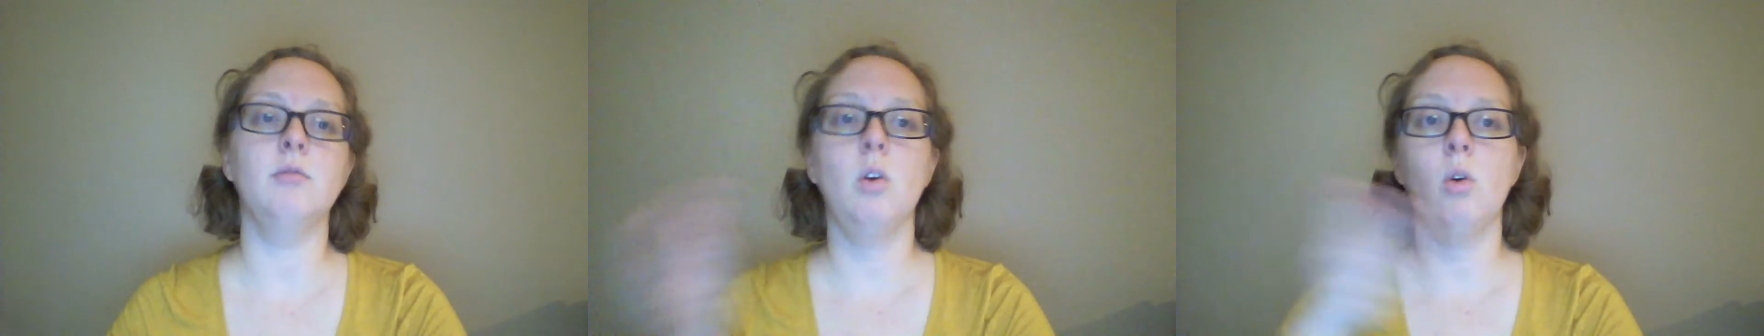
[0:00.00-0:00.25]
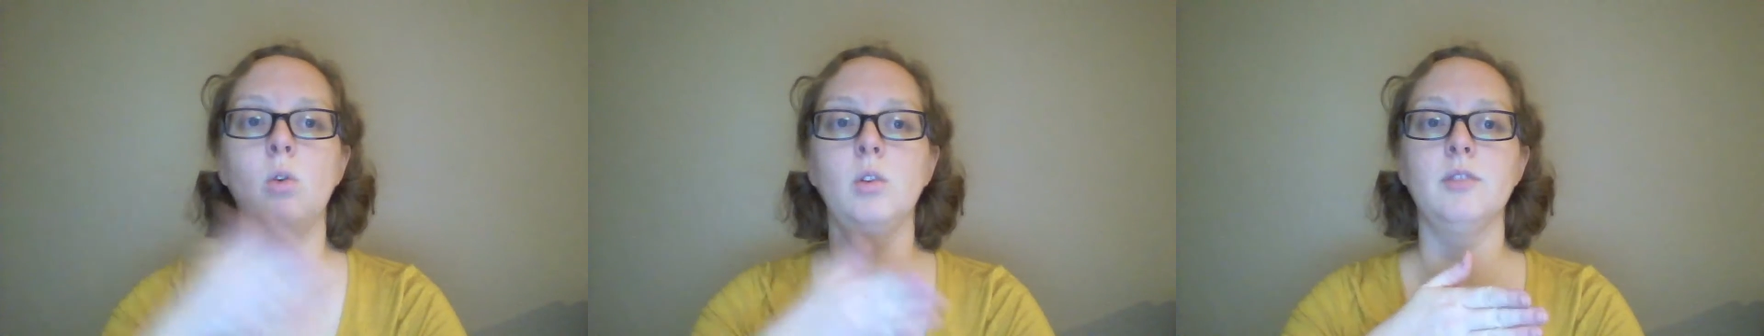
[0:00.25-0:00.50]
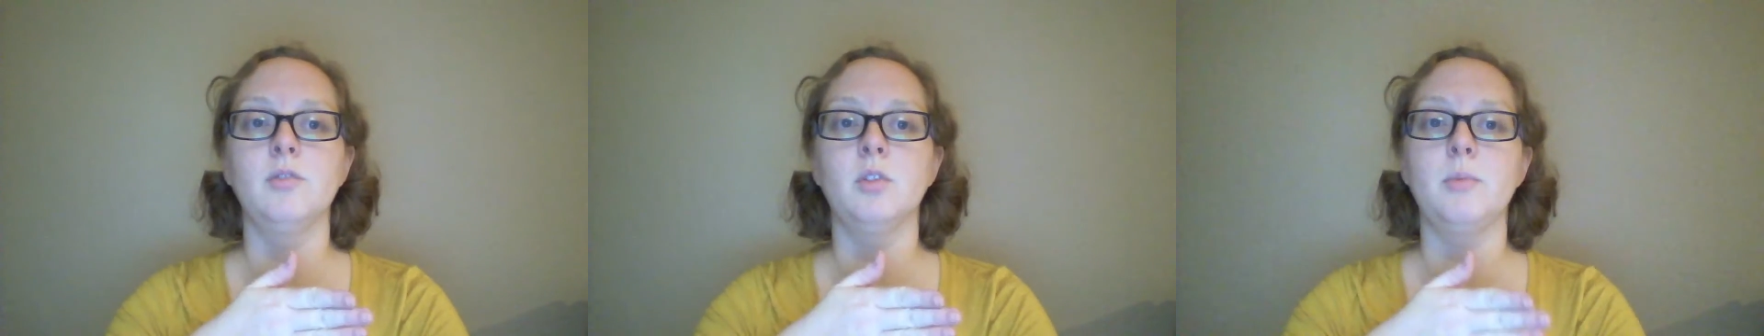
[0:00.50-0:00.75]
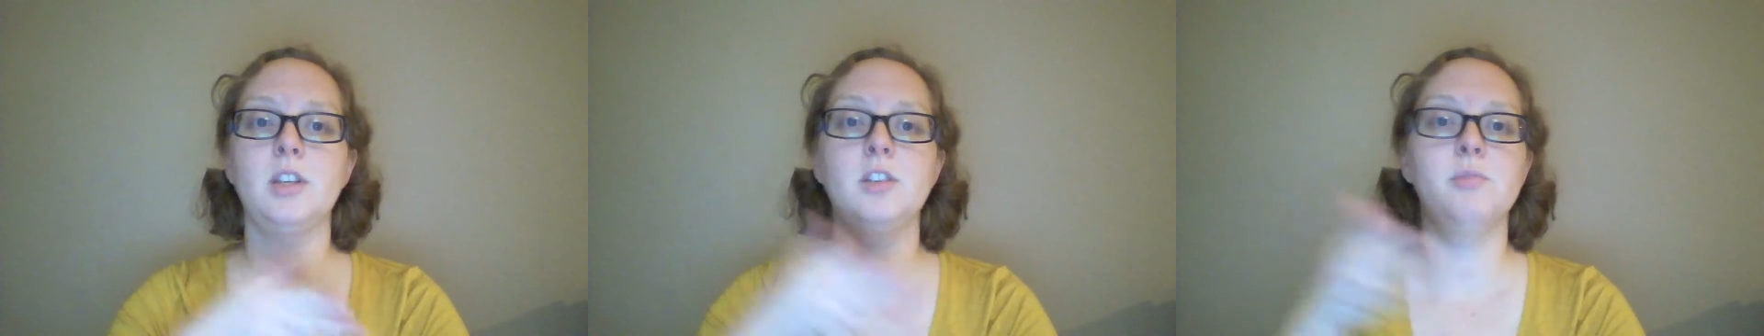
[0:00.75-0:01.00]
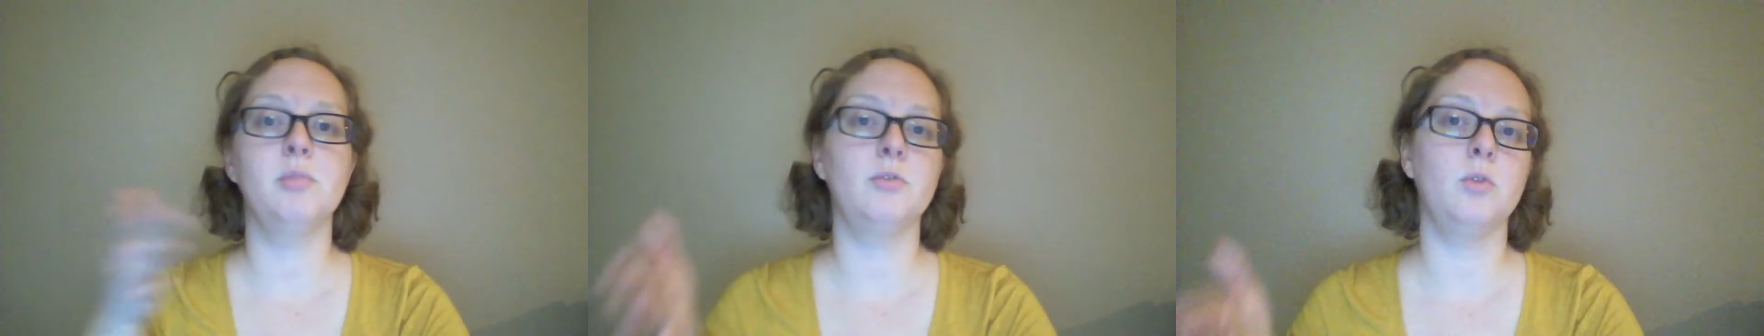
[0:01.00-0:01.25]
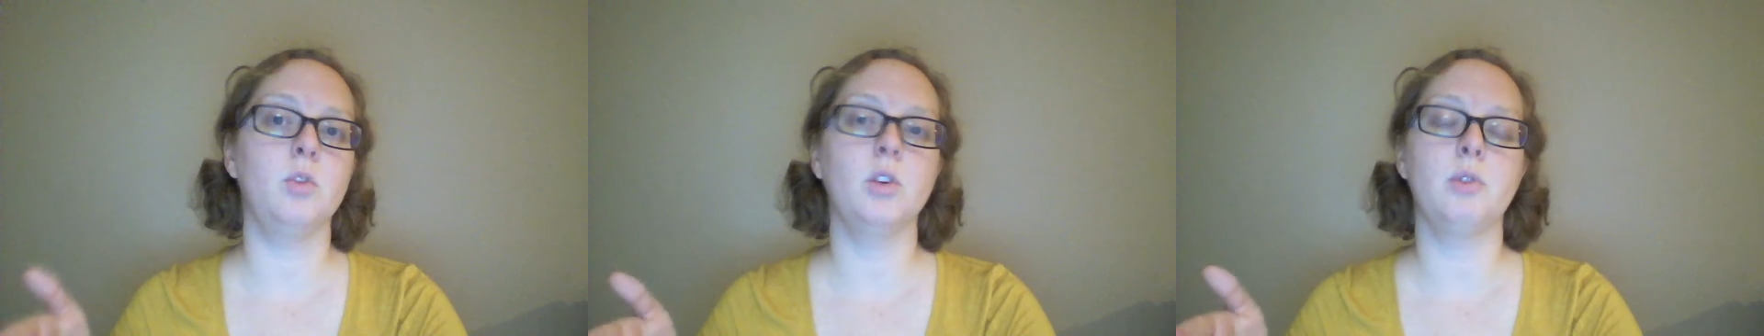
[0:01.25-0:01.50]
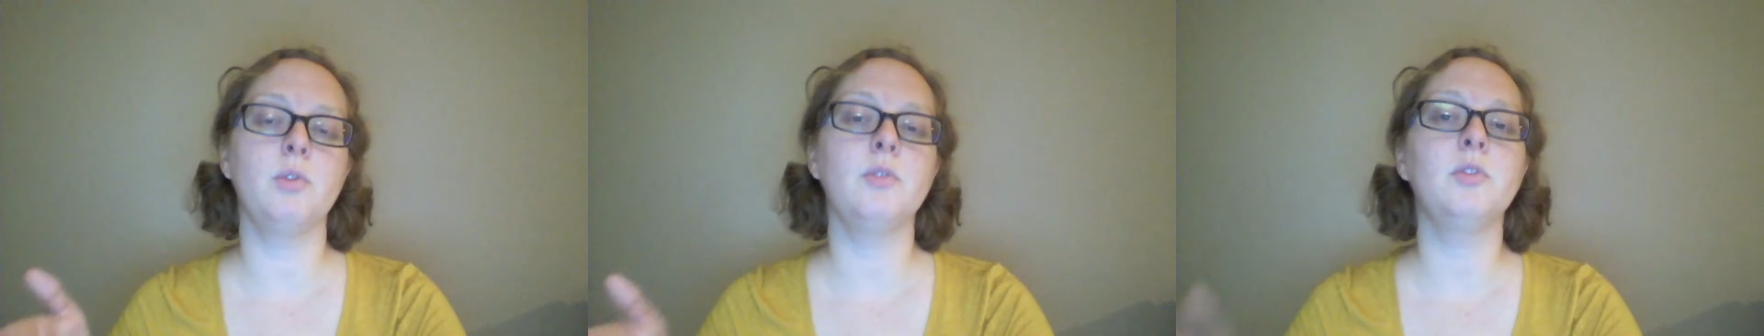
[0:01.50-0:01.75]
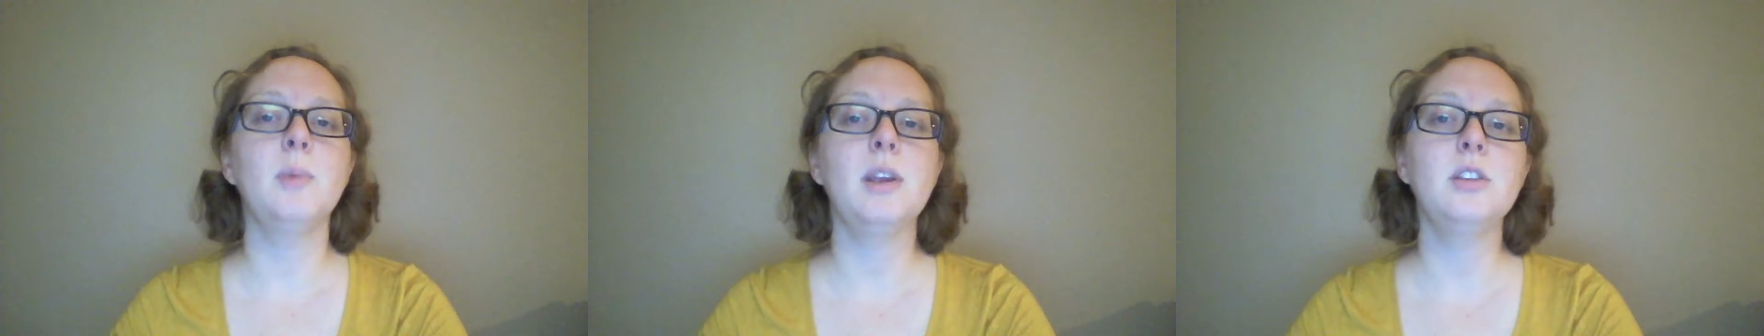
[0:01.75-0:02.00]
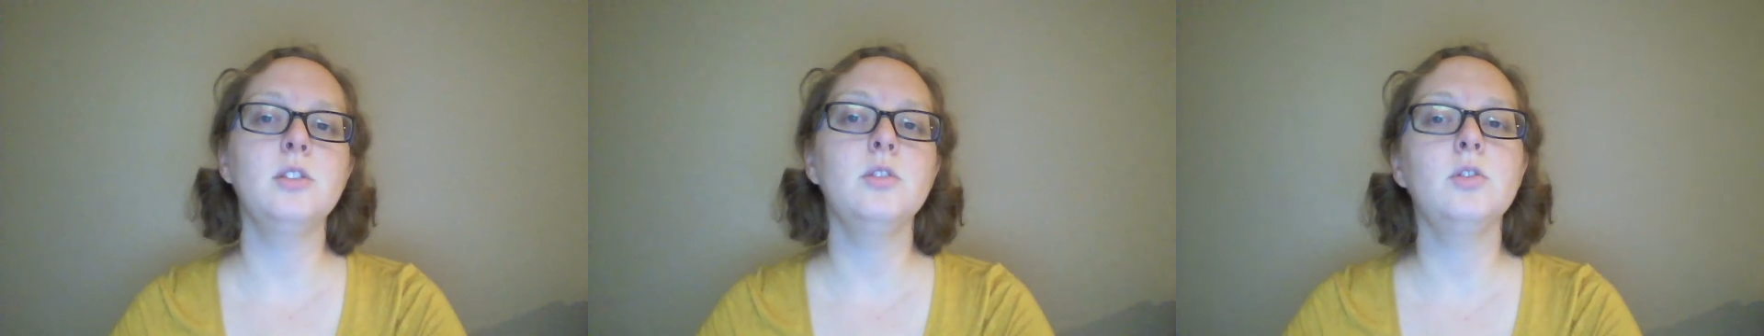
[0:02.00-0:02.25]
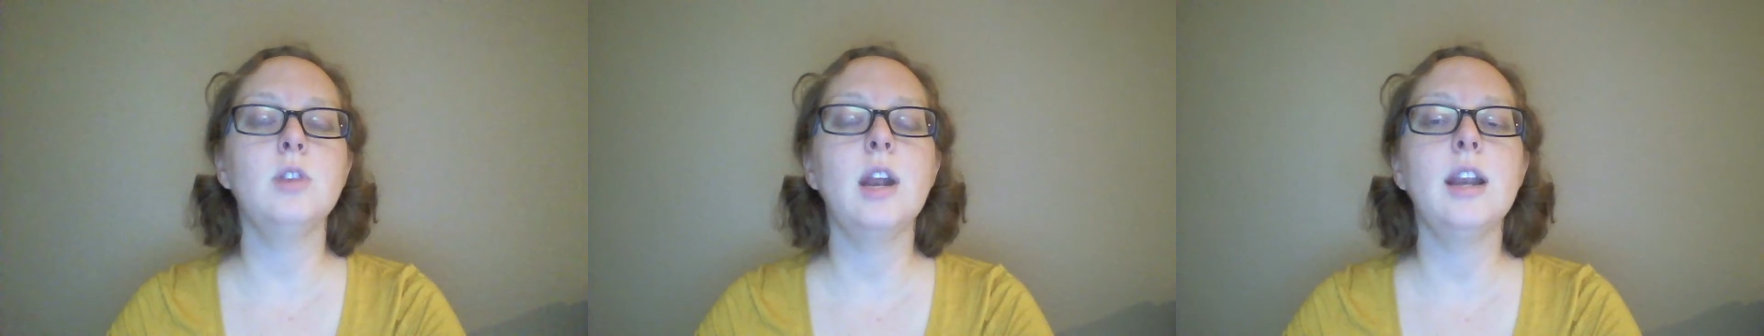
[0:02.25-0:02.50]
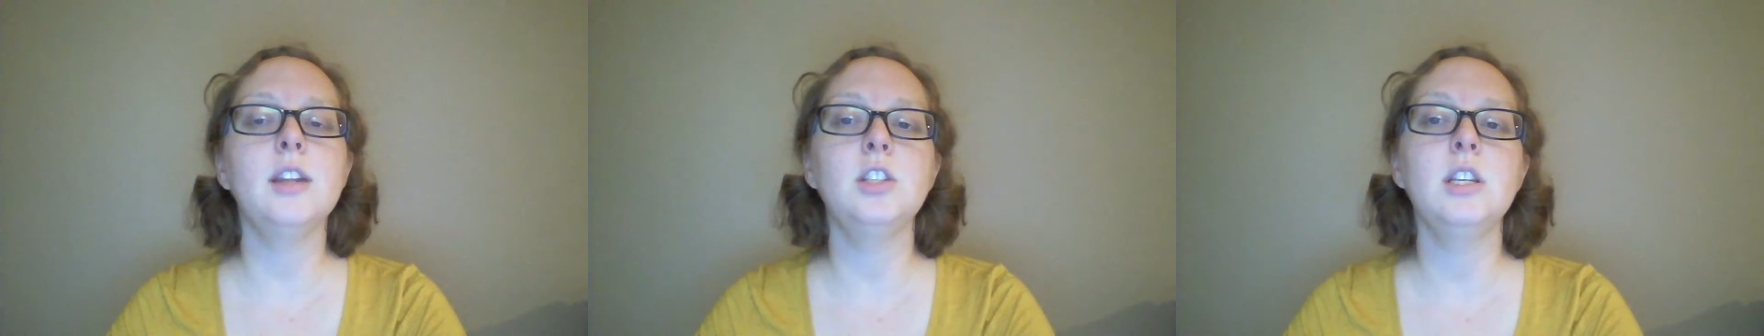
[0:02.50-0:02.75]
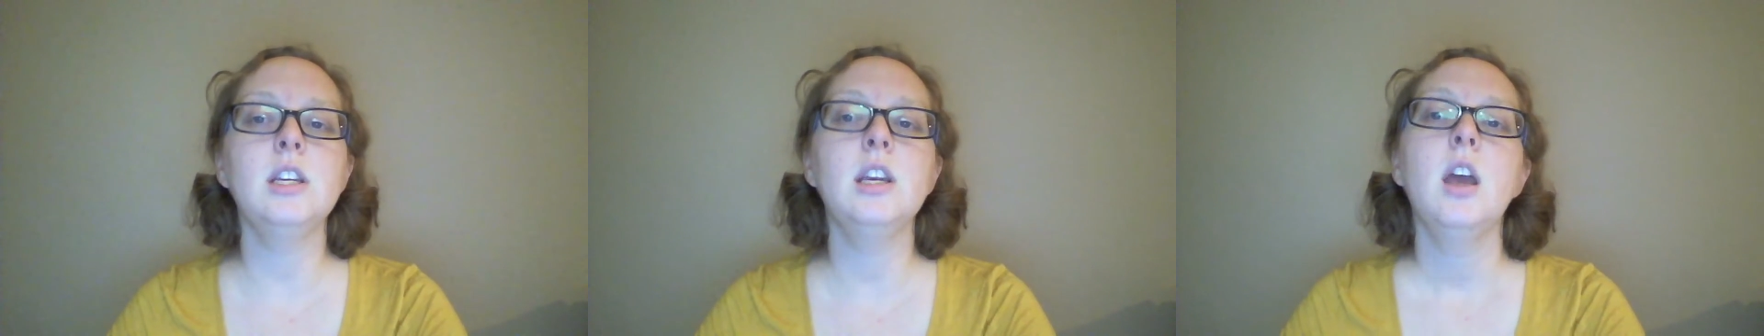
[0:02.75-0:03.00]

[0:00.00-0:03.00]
old information before new information strategy,